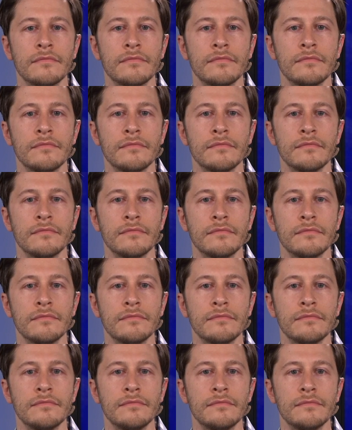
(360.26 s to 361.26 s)

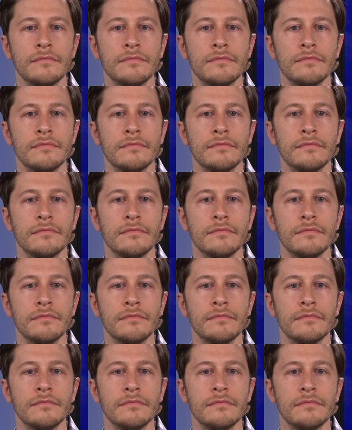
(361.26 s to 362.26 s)

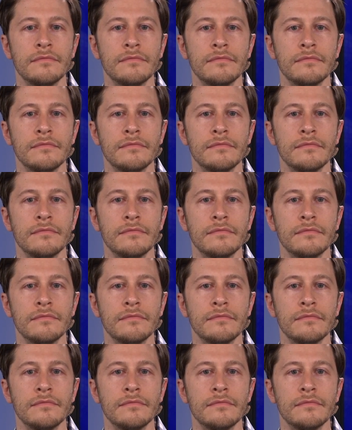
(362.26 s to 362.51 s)
The person shown says nothing.